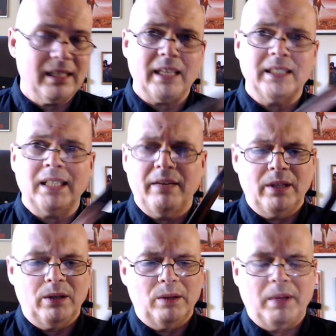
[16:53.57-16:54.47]
And like I said,
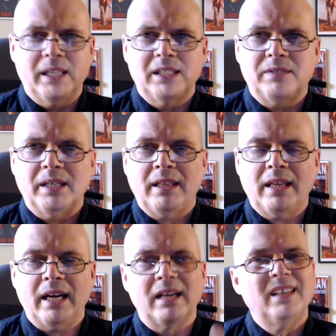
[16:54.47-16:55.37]
even though the blade is very
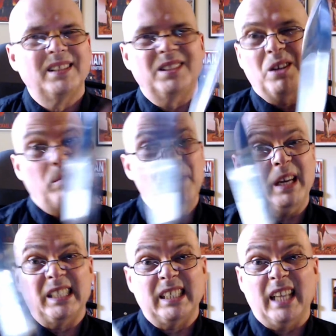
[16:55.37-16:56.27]
thick, it's not going to
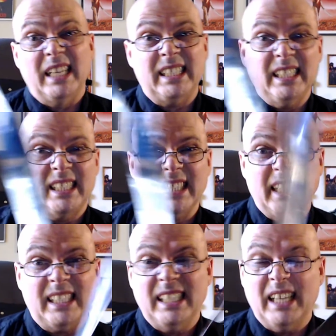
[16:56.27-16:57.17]
be a
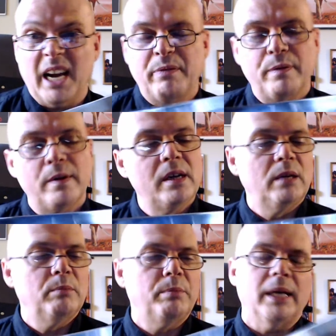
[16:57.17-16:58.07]
slicey knife,
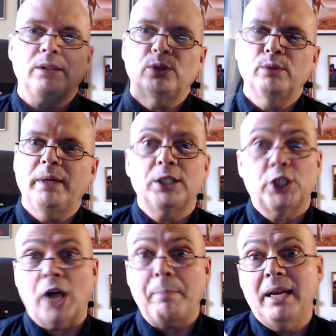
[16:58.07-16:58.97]
but it could be a
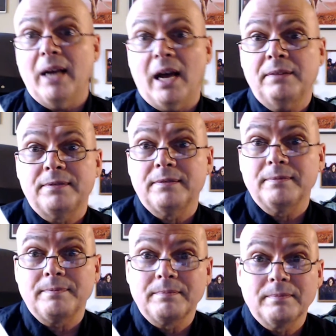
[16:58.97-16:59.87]
choppy knife,